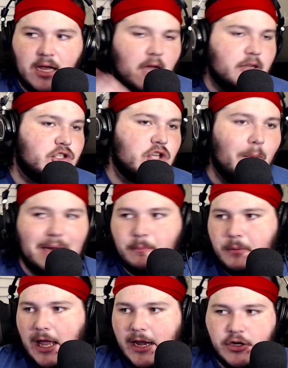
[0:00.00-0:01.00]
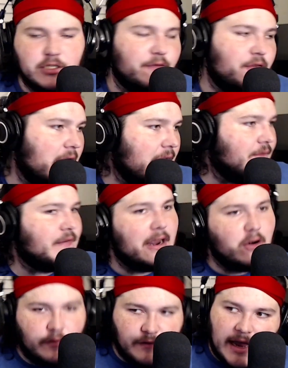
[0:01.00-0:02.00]
so many players to fucking Final
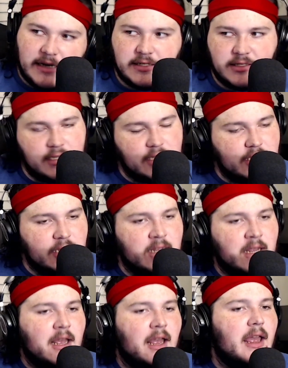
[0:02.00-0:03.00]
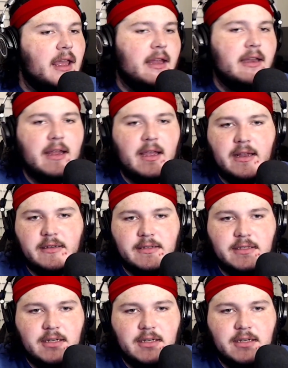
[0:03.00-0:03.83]
Fantasy and